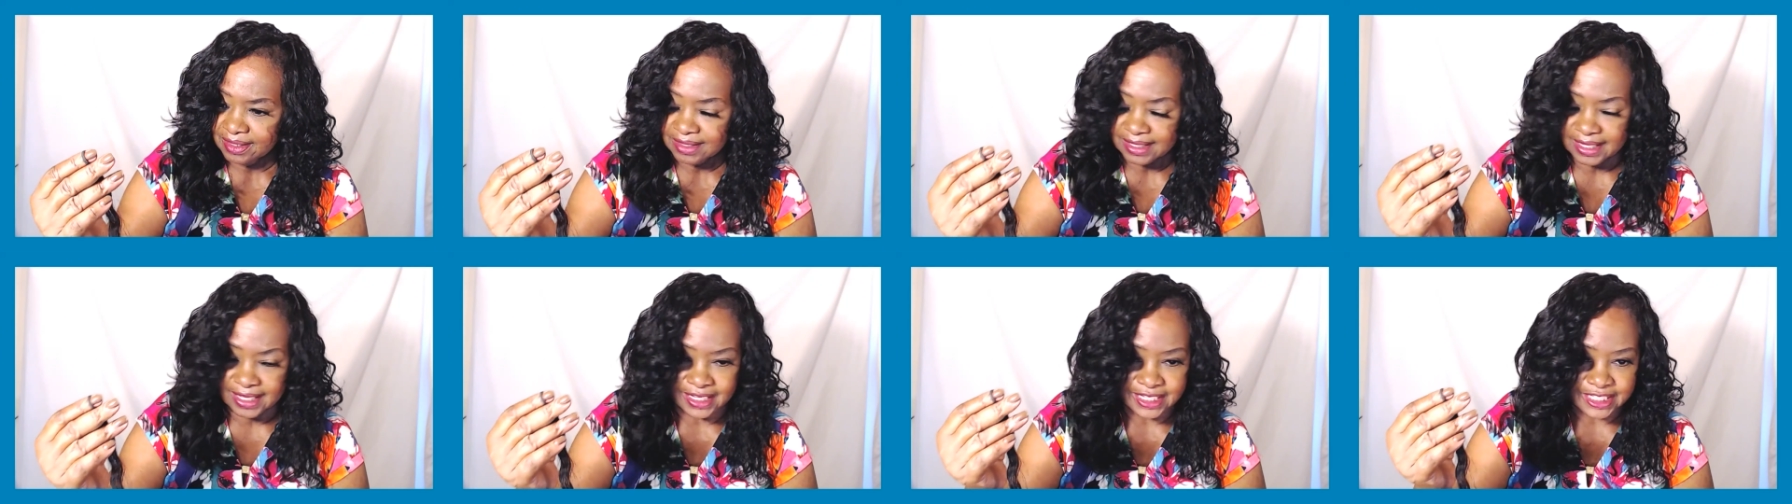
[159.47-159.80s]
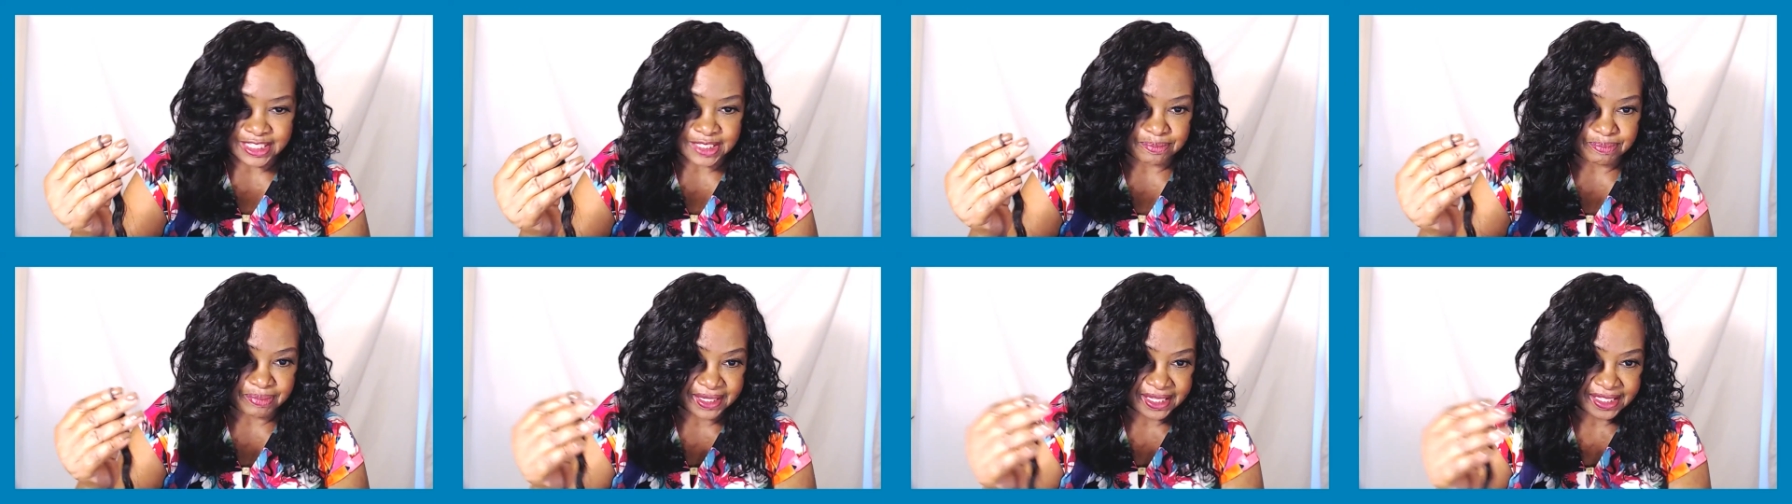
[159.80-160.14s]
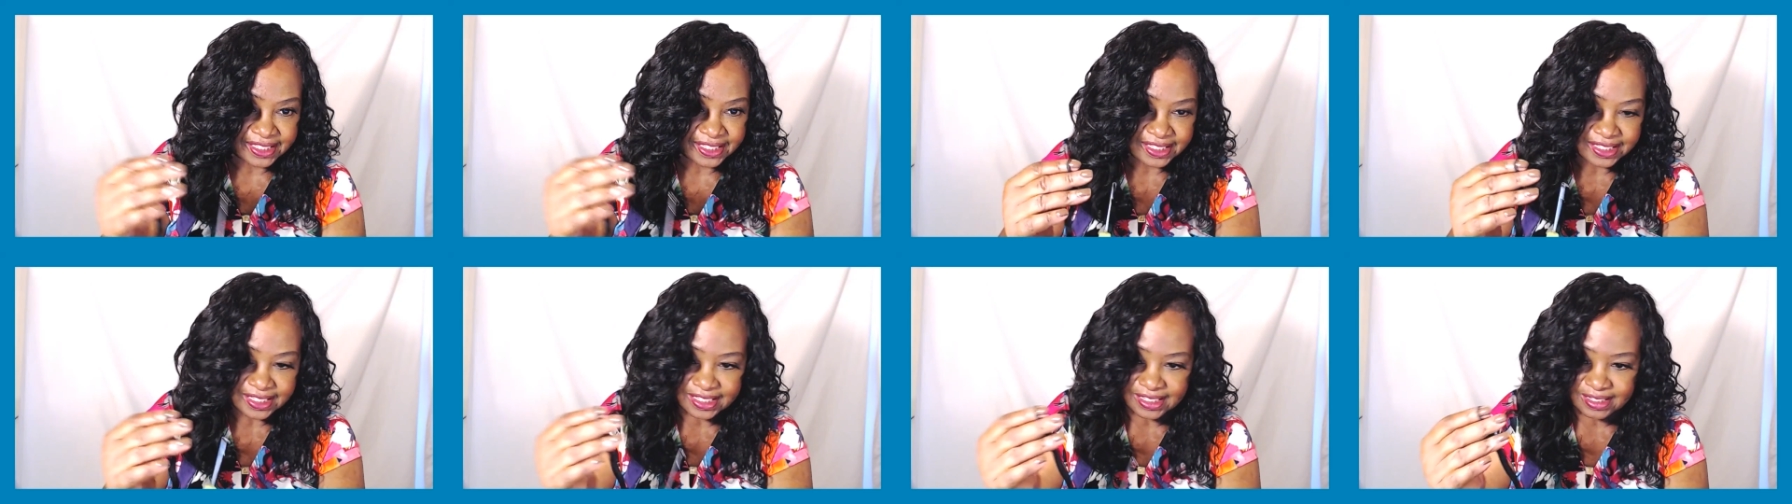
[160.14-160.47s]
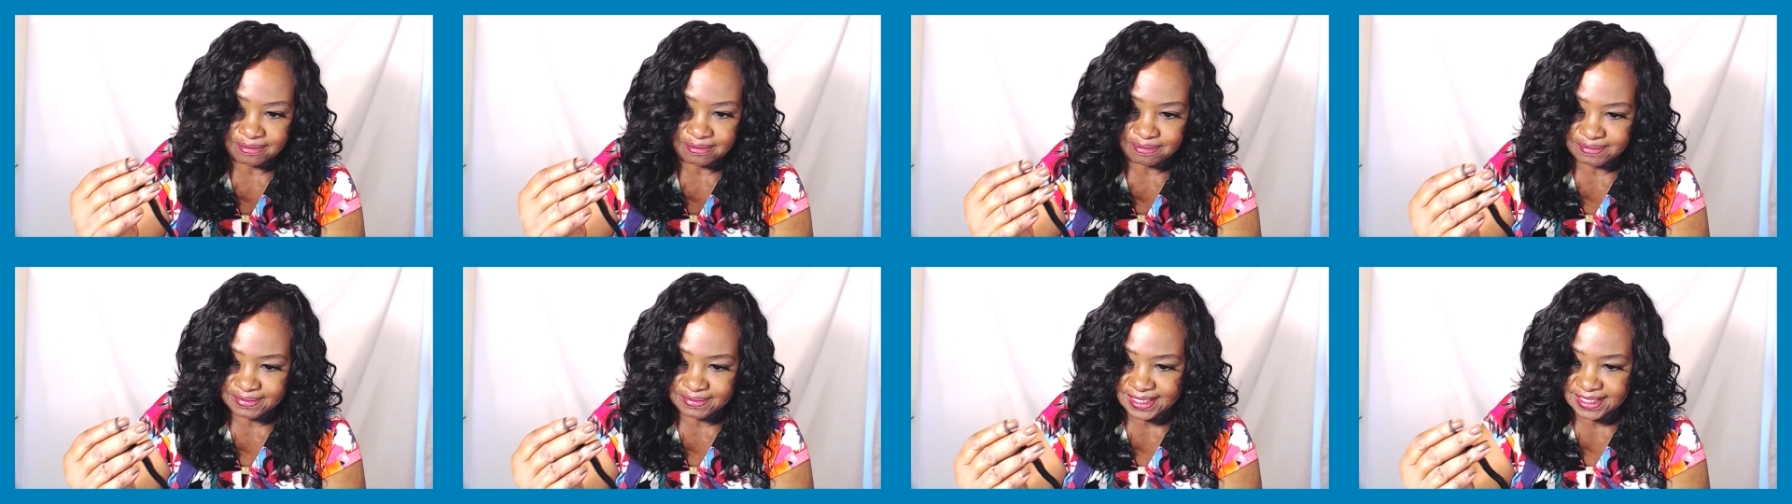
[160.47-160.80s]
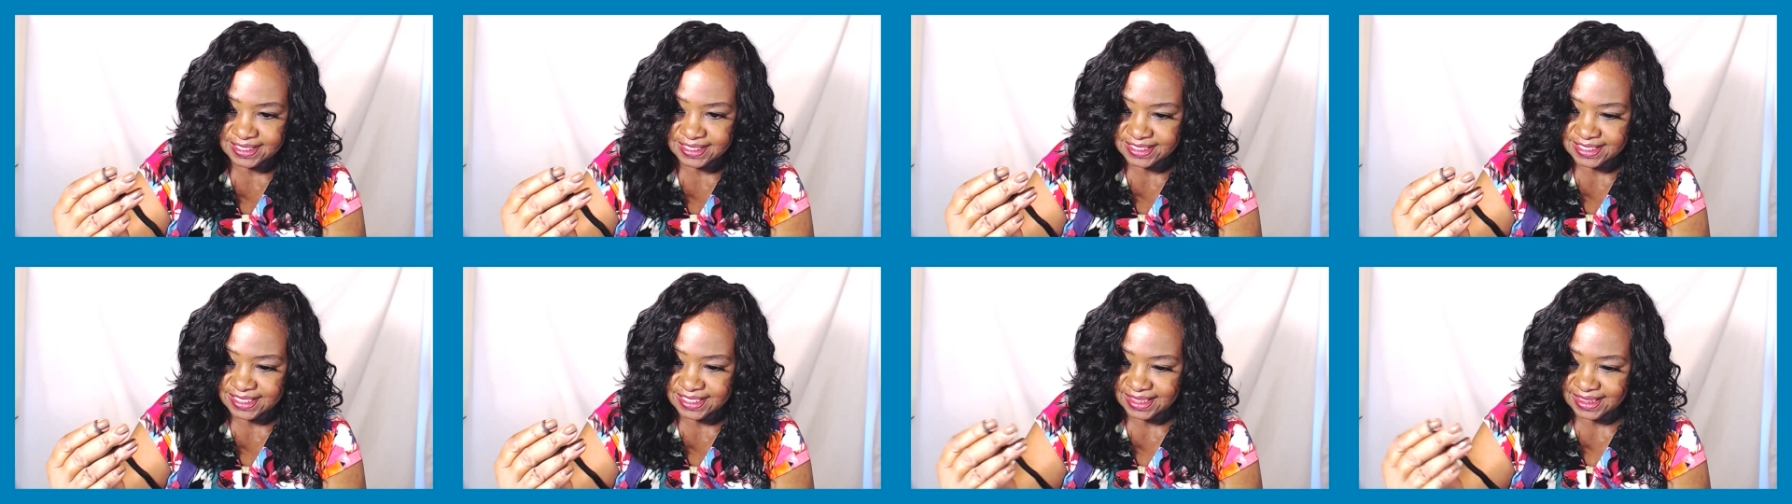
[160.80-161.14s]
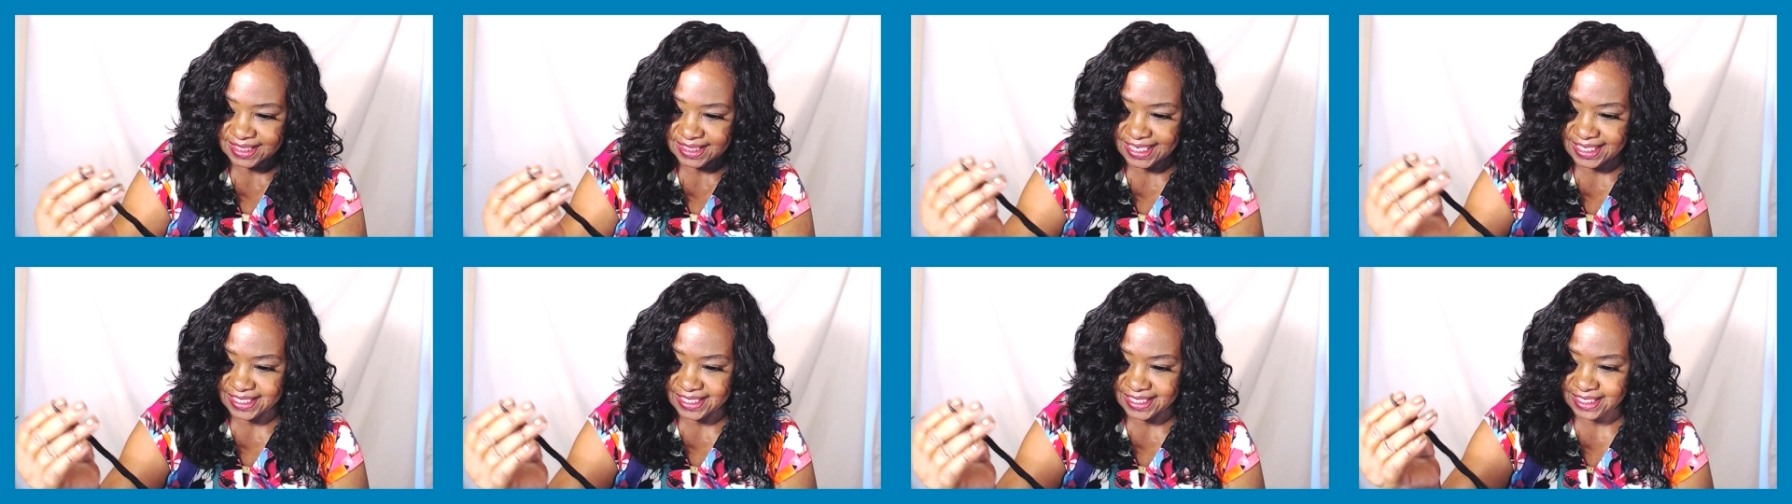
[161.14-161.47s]
expensive than
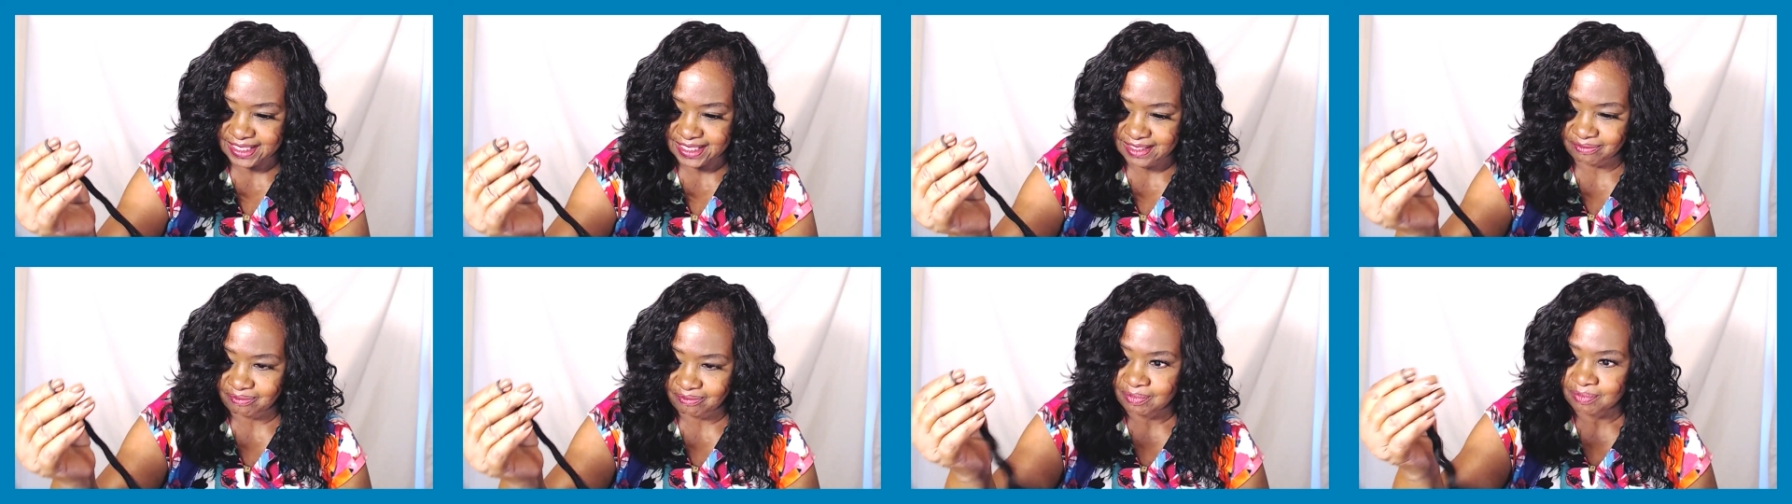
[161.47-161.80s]
synthetic.